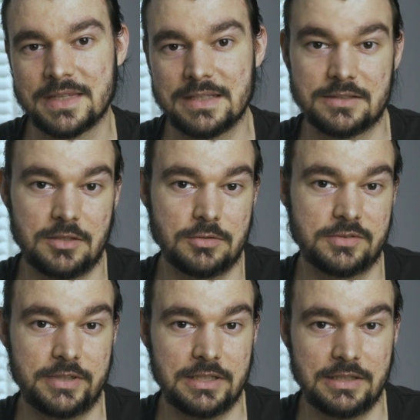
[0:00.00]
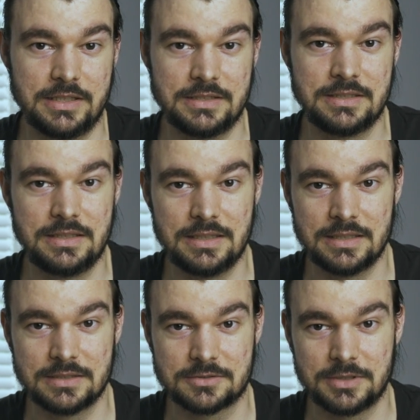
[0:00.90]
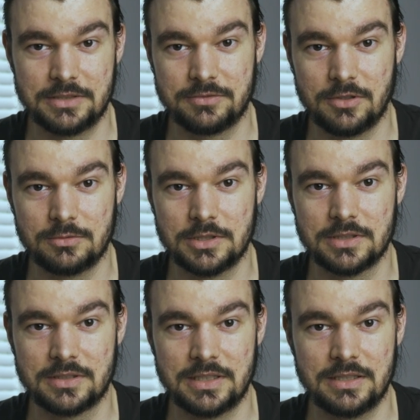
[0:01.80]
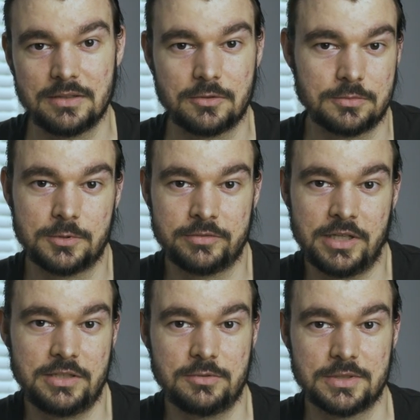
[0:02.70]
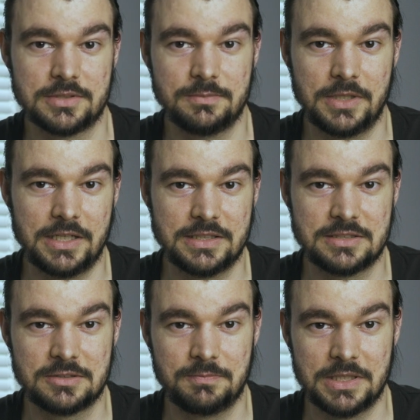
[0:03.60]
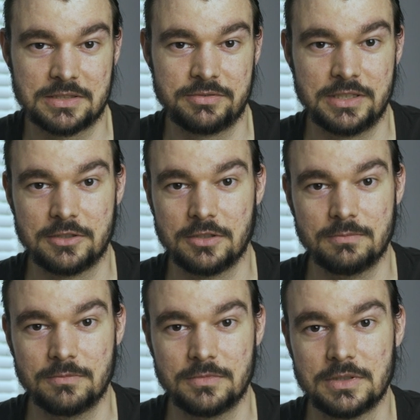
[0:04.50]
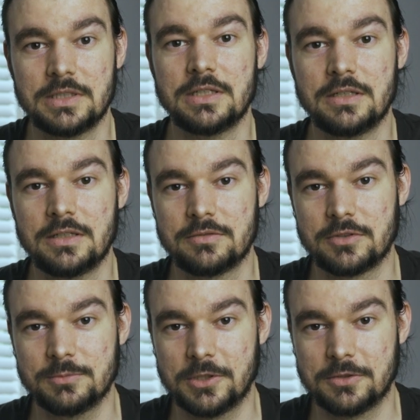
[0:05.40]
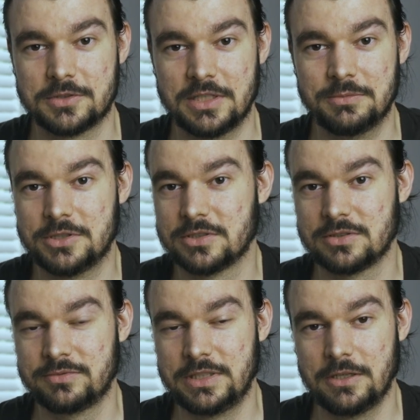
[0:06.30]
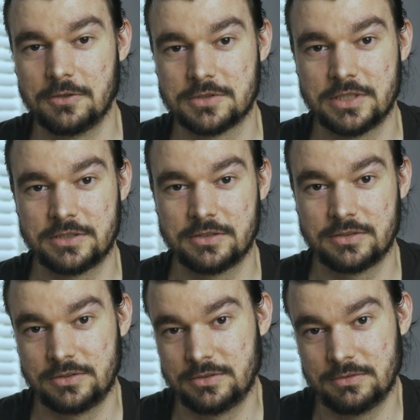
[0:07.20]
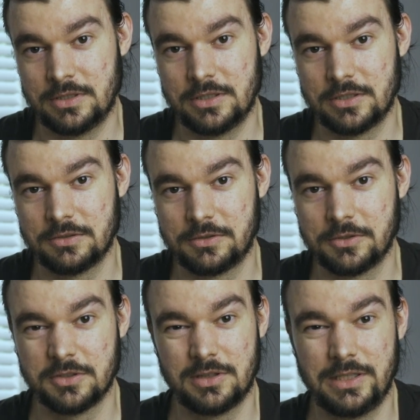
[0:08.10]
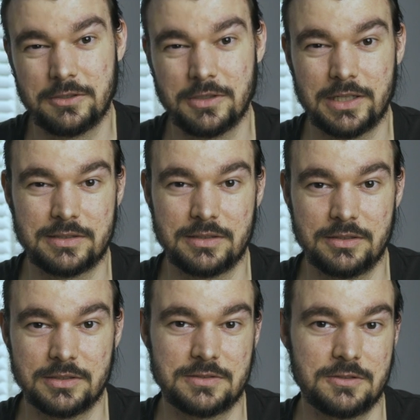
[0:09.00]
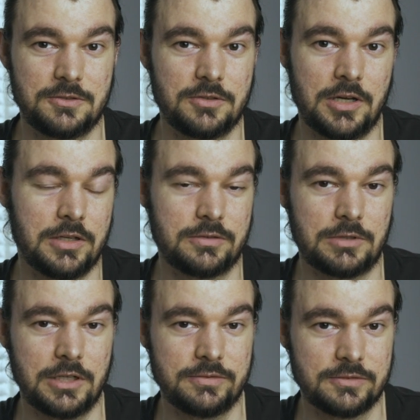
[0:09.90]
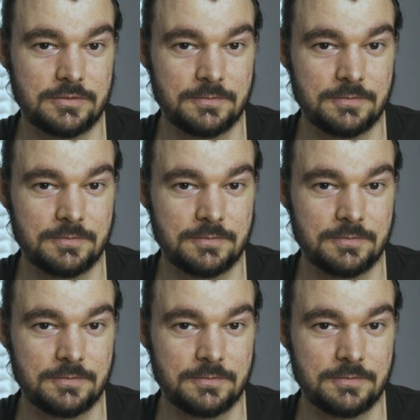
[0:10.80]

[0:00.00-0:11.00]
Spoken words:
It sounds fairly easy and straightforward and could provide you with some nice passive income from those images or videos that are currently collecting dust on your hard drive.